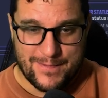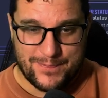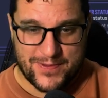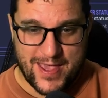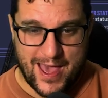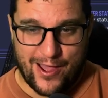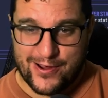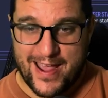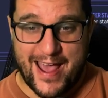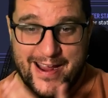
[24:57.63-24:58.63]
yeah,
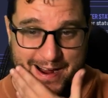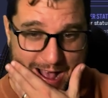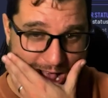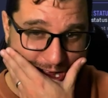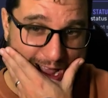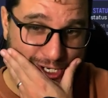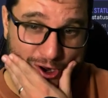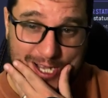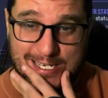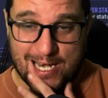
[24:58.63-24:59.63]
okay.
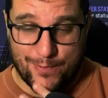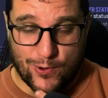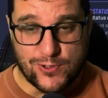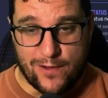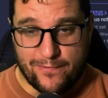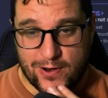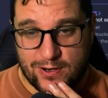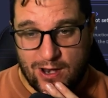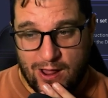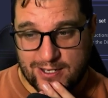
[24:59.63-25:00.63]
Tries killer balls
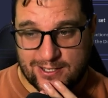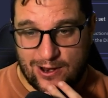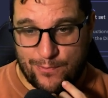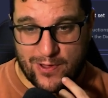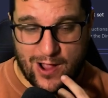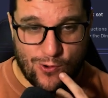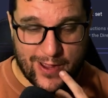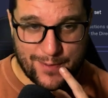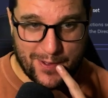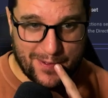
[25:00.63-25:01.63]
often, likes to lob the
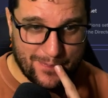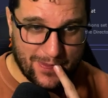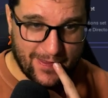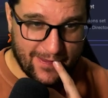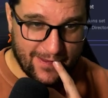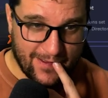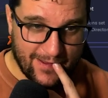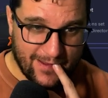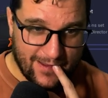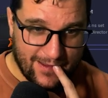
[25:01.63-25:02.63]
goalkeeper.
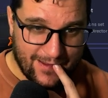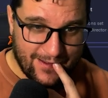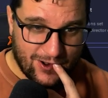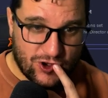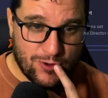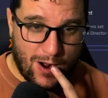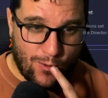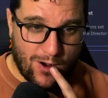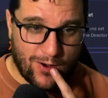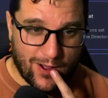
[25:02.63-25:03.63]
Jamal
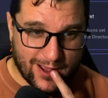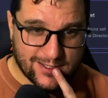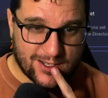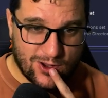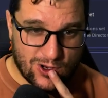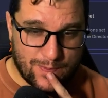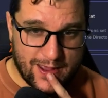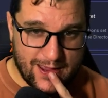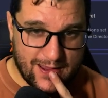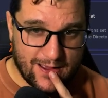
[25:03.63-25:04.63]
Warhurst could
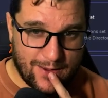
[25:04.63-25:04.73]
be, I